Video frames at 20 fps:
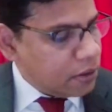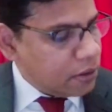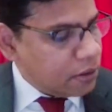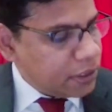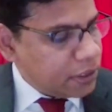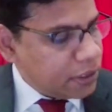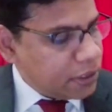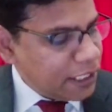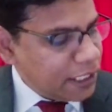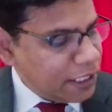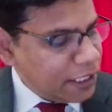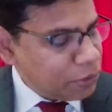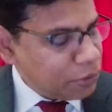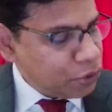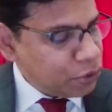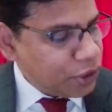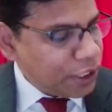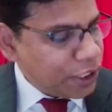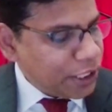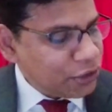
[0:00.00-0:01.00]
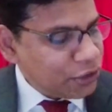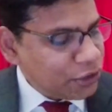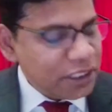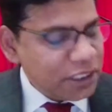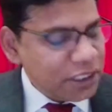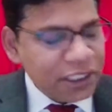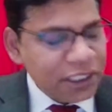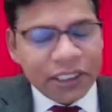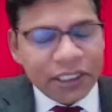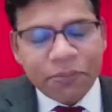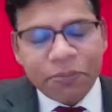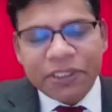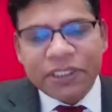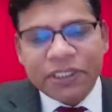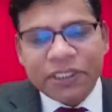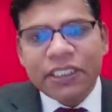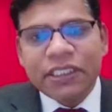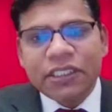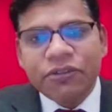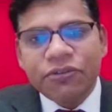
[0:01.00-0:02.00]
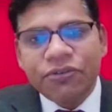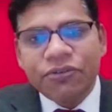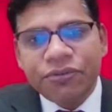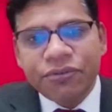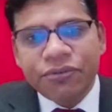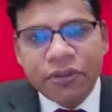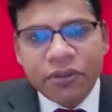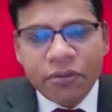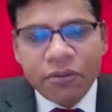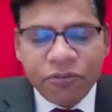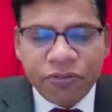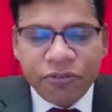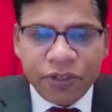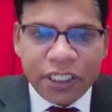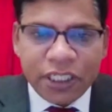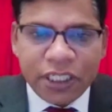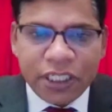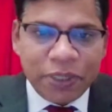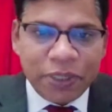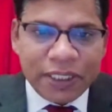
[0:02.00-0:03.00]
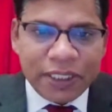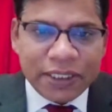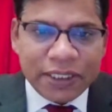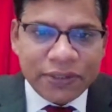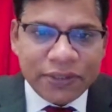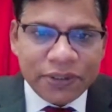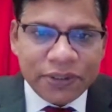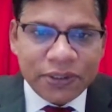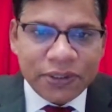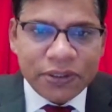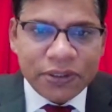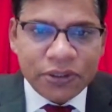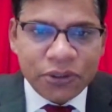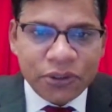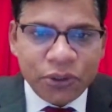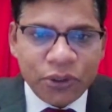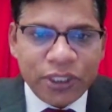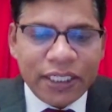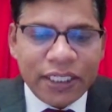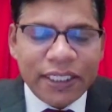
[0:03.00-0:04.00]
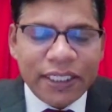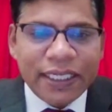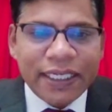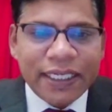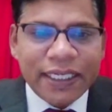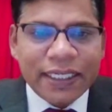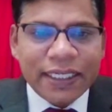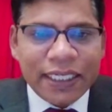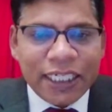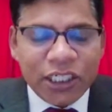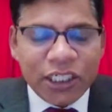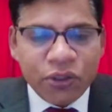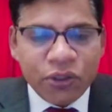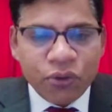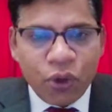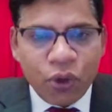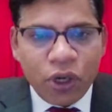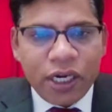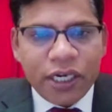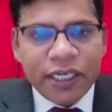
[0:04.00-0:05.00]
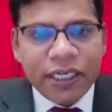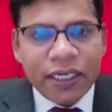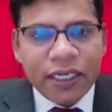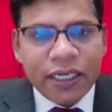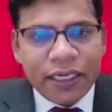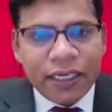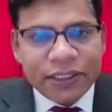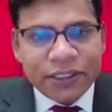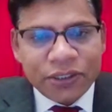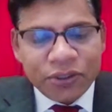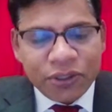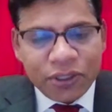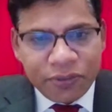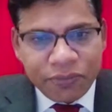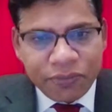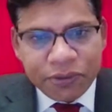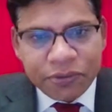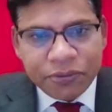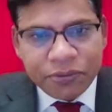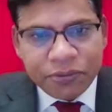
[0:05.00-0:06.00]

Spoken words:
team to reduce the percentage of false positives so that they can get quality alerts to review.